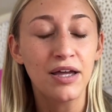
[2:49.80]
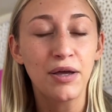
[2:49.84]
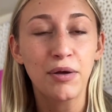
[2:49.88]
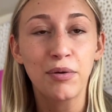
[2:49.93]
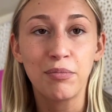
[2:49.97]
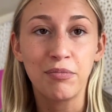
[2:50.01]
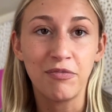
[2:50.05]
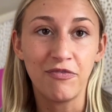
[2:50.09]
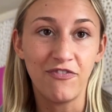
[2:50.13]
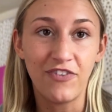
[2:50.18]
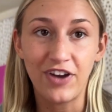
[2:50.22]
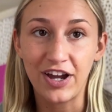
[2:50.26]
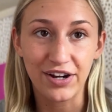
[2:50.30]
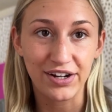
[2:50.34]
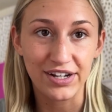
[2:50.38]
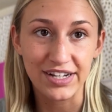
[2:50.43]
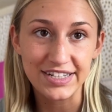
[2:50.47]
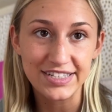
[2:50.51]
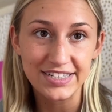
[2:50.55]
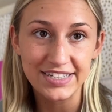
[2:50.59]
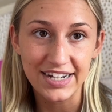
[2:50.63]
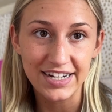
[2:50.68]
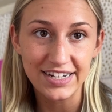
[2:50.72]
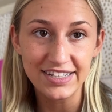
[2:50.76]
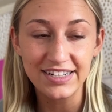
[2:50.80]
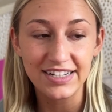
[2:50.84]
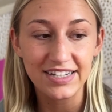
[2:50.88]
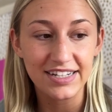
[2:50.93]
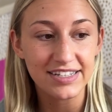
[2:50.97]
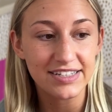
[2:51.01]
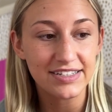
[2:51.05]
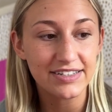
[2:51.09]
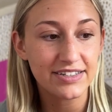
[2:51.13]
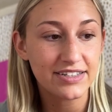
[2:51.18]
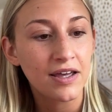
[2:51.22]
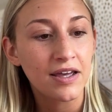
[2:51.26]
various
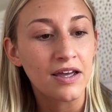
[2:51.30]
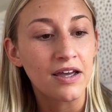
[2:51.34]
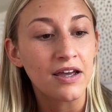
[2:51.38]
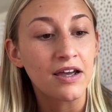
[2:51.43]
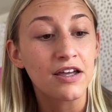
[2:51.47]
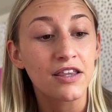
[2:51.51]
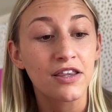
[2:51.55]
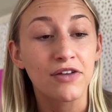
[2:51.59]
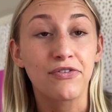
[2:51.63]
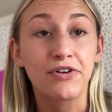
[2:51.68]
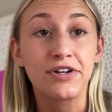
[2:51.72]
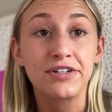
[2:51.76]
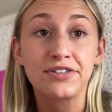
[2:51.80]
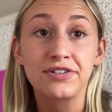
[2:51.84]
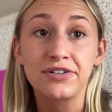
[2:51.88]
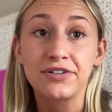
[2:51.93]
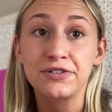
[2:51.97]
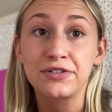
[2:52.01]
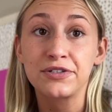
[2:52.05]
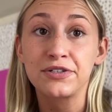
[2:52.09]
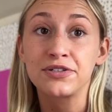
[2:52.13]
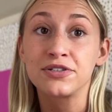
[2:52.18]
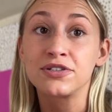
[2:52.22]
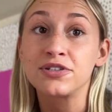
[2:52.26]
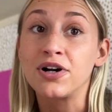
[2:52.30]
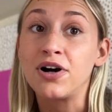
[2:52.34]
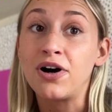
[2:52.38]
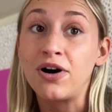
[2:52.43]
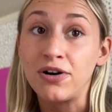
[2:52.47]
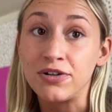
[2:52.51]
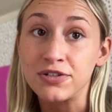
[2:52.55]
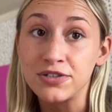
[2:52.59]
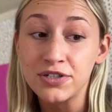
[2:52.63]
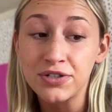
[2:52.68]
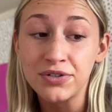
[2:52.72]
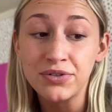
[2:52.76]
techniques. The researchers
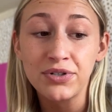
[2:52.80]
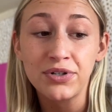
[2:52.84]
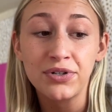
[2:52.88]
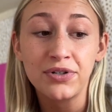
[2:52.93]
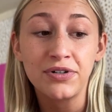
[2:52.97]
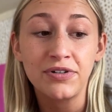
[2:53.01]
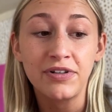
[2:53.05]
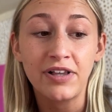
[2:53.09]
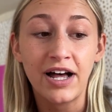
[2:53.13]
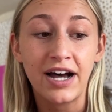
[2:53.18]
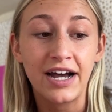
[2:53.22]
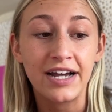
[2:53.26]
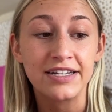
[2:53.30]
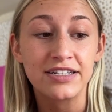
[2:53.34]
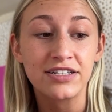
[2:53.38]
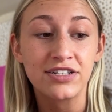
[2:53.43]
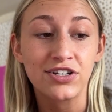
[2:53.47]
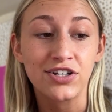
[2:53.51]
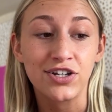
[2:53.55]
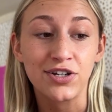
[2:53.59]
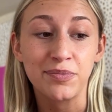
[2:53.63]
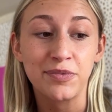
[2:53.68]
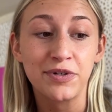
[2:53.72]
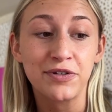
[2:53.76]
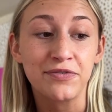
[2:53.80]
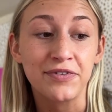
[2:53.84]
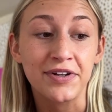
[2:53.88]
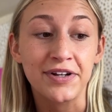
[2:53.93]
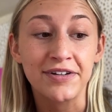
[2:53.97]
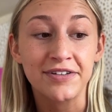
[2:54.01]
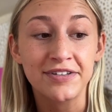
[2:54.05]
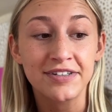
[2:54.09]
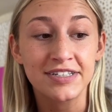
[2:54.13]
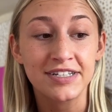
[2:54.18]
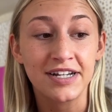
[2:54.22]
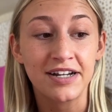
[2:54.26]
also utilized human
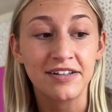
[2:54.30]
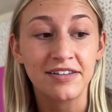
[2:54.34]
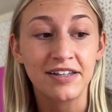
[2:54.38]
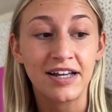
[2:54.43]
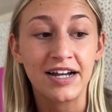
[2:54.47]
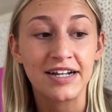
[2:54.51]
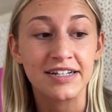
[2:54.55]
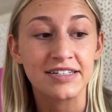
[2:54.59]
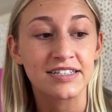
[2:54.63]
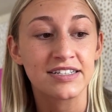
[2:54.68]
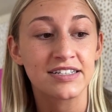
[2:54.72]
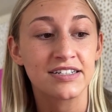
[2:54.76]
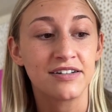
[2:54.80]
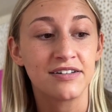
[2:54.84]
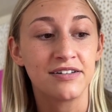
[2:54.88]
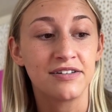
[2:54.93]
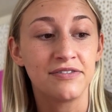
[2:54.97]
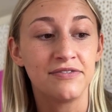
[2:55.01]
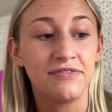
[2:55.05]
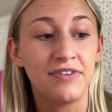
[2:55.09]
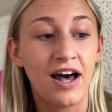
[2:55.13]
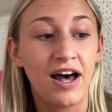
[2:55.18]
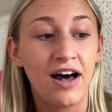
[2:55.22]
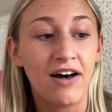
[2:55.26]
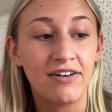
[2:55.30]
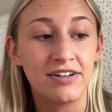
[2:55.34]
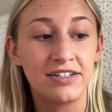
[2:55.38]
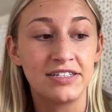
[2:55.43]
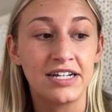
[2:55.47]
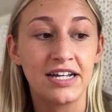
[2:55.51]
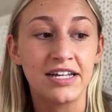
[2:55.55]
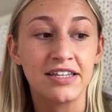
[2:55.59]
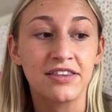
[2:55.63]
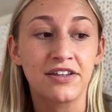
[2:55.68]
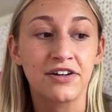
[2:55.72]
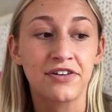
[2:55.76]
renal cell lines to
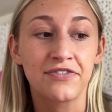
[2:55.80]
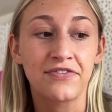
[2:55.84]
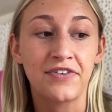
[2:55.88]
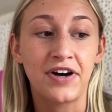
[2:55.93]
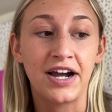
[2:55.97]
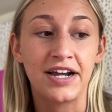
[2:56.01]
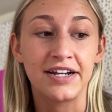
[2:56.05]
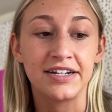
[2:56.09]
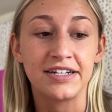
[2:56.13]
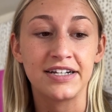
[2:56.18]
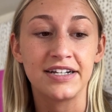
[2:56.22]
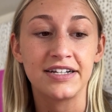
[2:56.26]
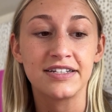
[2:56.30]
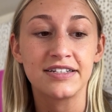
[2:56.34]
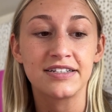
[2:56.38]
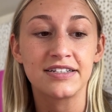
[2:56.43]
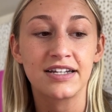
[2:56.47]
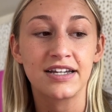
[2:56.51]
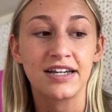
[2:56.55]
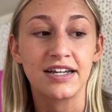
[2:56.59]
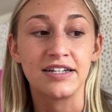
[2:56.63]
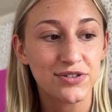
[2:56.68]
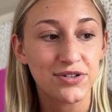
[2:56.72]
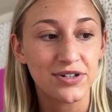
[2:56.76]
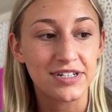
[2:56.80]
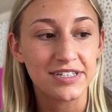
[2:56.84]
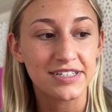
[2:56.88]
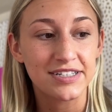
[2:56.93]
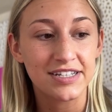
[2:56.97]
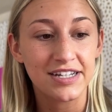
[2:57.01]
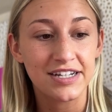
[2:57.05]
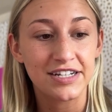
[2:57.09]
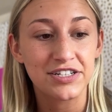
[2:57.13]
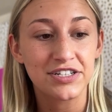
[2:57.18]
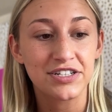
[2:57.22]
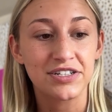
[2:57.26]
validate their findings in
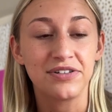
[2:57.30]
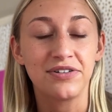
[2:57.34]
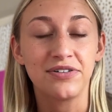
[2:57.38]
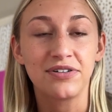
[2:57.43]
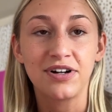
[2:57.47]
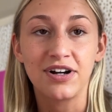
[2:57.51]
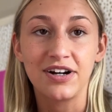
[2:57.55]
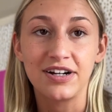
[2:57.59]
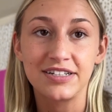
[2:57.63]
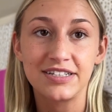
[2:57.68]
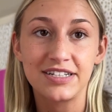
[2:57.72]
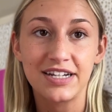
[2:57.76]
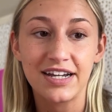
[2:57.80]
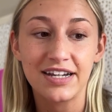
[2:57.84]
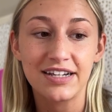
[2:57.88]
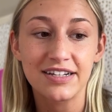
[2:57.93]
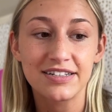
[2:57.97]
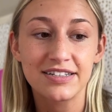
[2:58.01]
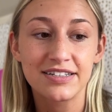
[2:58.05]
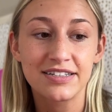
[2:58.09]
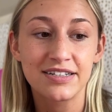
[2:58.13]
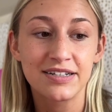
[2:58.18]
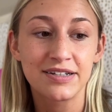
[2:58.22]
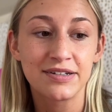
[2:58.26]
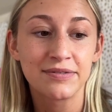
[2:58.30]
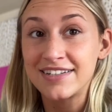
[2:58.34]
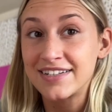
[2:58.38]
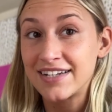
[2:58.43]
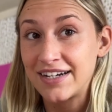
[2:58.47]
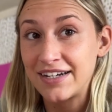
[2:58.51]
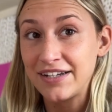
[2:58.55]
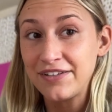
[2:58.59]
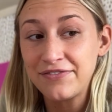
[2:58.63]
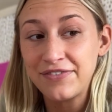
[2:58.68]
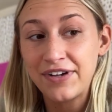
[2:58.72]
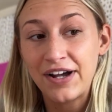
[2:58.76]
translational context. The
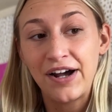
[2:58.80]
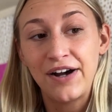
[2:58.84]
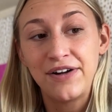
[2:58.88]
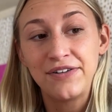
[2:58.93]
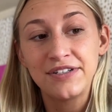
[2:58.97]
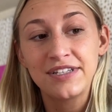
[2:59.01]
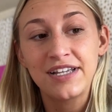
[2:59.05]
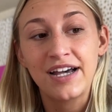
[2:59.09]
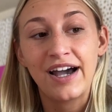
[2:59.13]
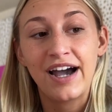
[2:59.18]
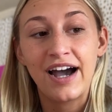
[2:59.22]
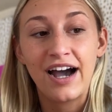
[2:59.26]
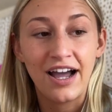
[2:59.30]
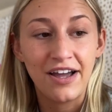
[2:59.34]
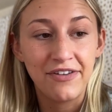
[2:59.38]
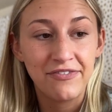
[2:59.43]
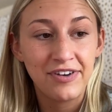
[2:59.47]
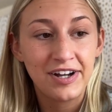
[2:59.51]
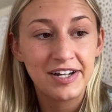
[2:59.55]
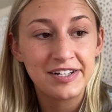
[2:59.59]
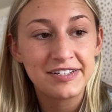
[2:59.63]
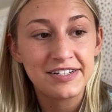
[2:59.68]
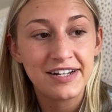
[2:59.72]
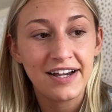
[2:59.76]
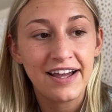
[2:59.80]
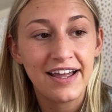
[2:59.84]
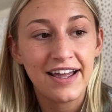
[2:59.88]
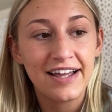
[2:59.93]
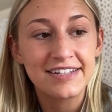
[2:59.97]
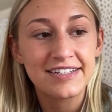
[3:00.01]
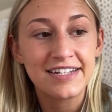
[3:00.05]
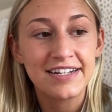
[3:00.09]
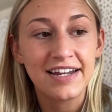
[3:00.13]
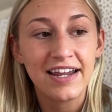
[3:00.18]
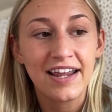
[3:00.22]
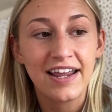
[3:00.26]
study found that high-fat
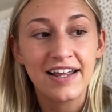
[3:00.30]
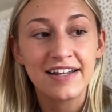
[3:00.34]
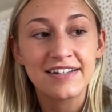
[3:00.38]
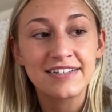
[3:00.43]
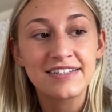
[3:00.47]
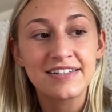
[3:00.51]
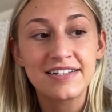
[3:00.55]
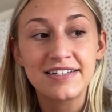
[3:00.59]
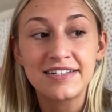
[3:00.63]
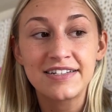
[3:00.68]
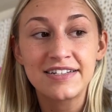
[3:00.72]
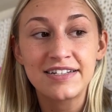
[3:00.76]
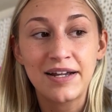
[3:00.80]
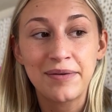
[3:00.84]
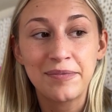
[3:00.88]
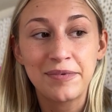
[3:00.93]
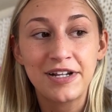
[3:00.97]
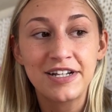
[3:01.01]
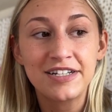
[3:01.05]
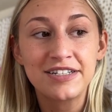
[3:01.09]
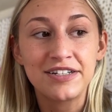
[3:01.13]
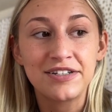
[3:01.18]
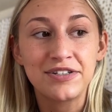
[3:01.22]
diets enhanced the stemness